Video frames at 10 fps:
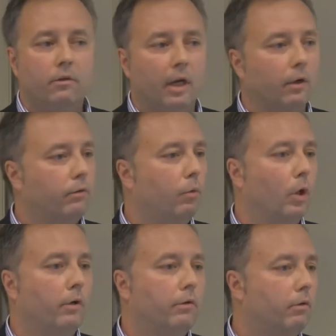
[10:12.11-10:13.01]

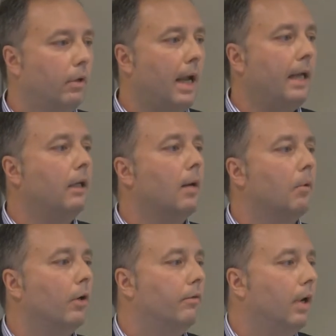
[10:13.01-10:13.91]
Salesforce, any
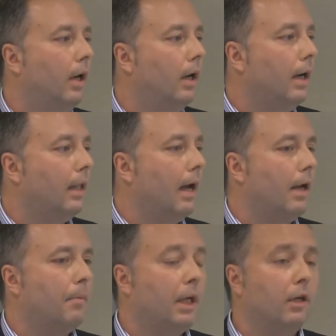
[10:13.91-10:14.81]
number of uh,
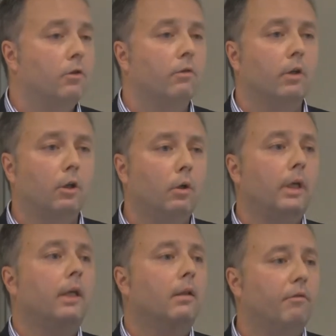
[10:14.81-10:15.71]
cloud applications,
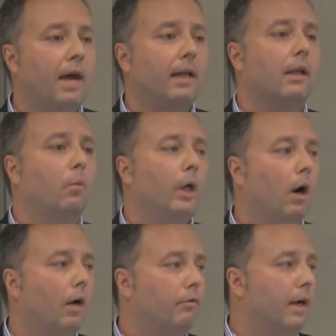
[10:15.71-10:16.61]
including the fact that we
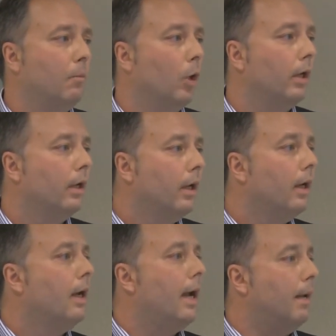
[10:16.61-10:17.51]
are a framework
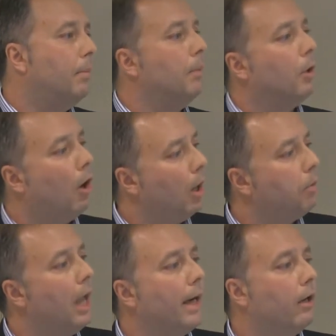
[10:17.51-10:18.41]
and people are
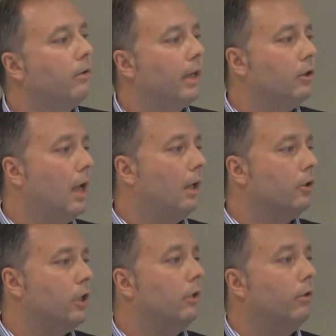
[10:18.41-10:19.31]
applying our
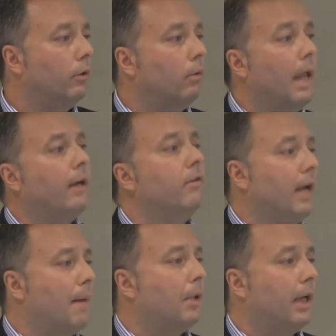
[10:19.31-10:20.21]
technology to
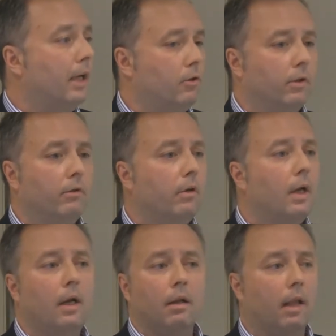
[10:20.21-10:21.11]
legacy applications
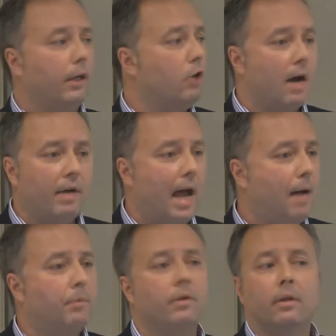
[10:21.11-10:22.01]
like Java
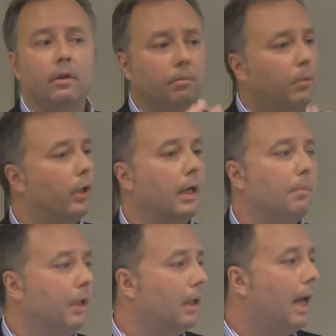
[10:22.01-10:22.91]
apps that they're putting
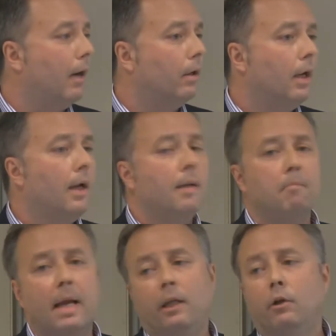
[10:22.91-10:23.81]
up in the cloud.
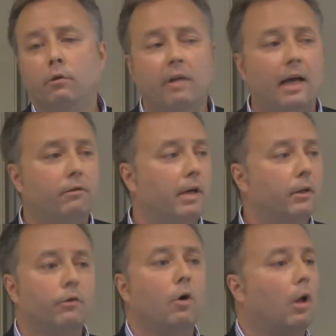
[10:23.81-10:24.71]
Many new SaaS
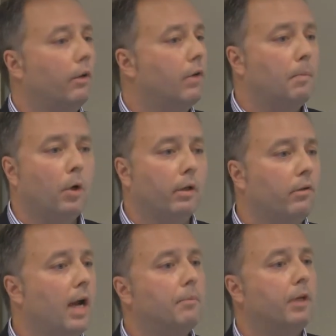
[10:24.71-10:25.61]
vendors call us up all the
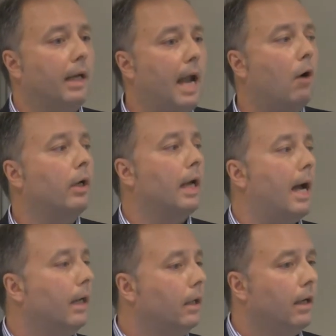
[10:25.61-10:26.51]
time saying, how can
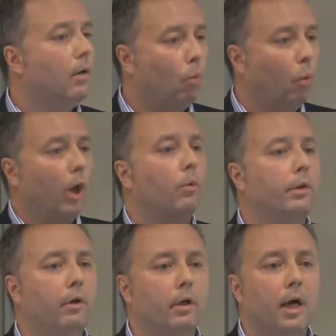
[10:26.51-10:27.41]
I work
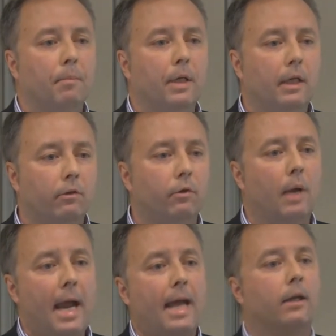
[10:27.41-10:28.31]
with your company
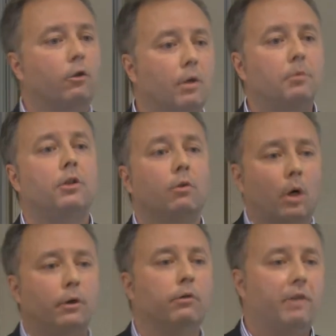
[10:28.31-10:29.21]
to add encryption to
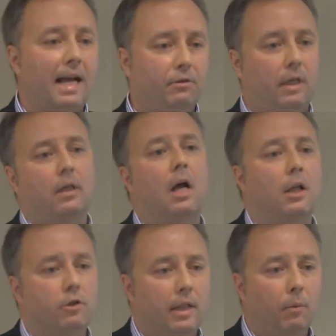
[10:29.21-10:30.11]
our new SaaS
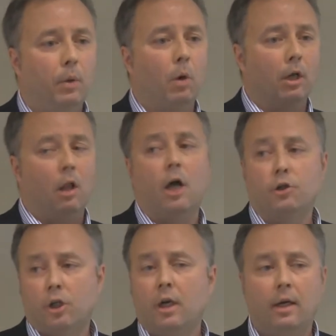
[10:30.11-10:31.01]
technology that we want to
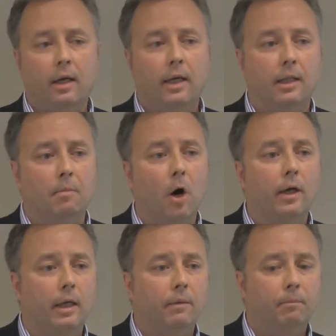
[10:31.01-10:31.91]
launch in the
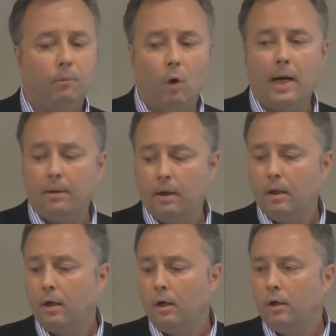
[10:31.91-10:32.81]
market, right?
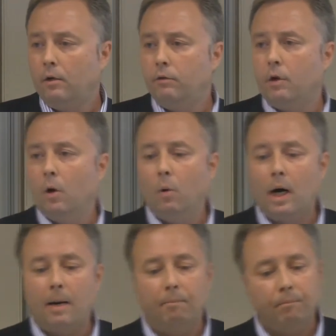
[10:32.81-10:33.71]
So
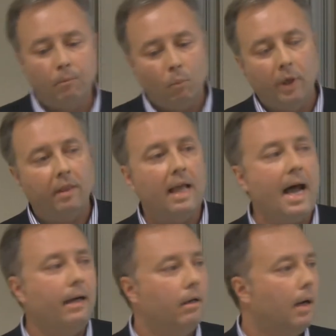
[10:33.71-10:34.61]
uh, with
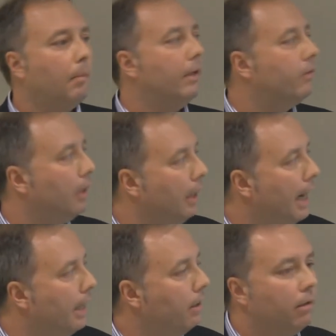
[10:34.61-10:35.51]
that, I'll
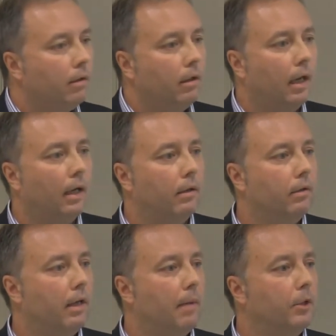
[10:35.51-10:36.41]
basically end uh,
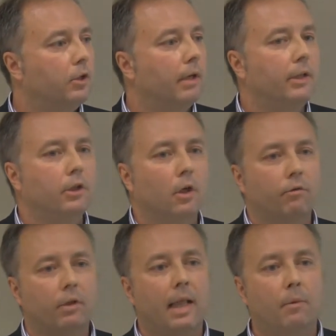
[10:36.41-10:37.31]
the demonstration.
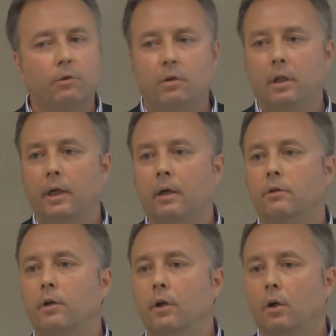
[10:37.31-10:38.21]
Hopefully that was clear
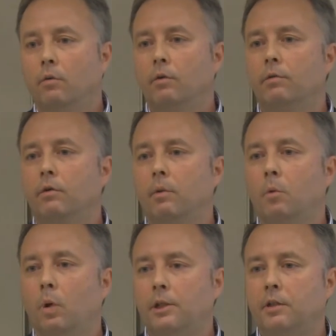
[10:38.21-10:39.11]
and turn it over for some
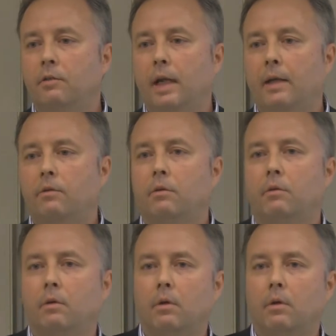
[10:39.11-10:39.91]
questions and answers.